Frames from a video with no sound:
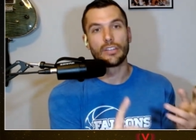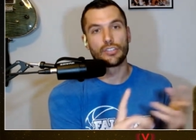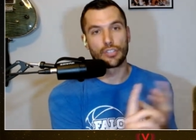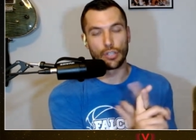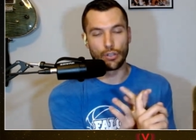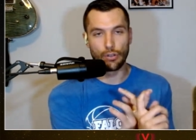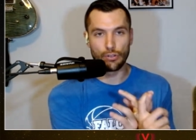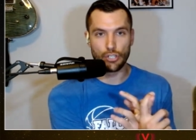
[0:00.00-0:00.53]

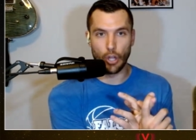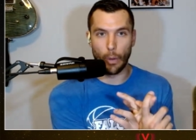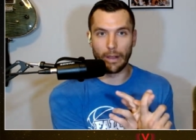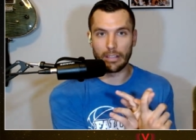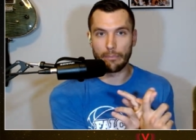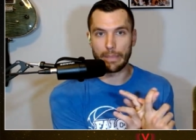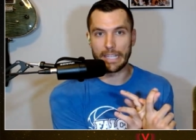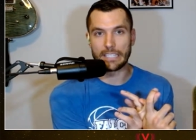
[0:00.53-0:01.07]
Two,
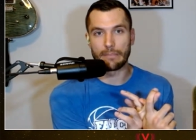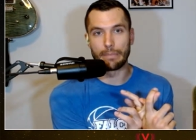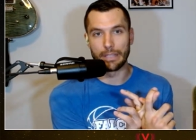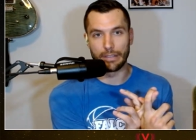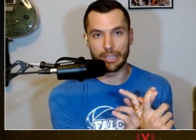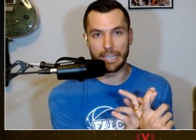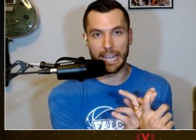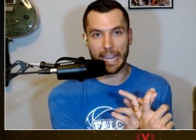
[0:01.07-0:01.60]
Joel Embiid's
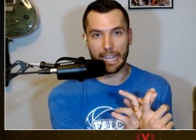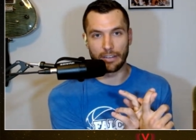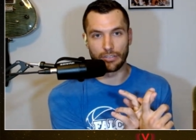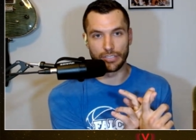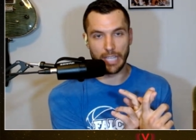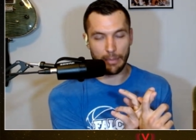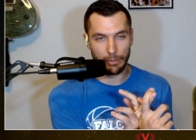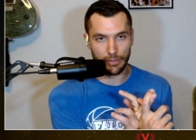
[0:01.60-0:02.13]
ability to
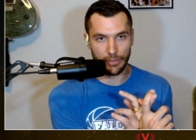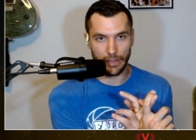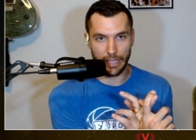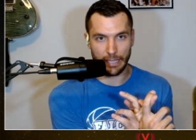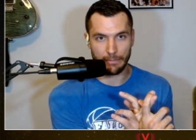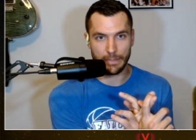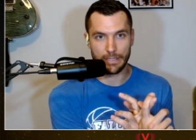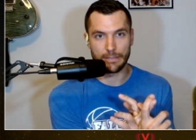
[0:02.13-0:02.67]
handle double
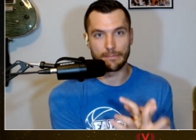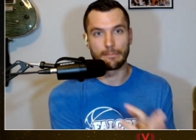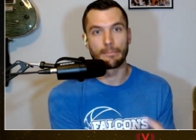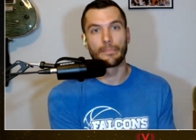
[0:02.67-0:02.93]
teams.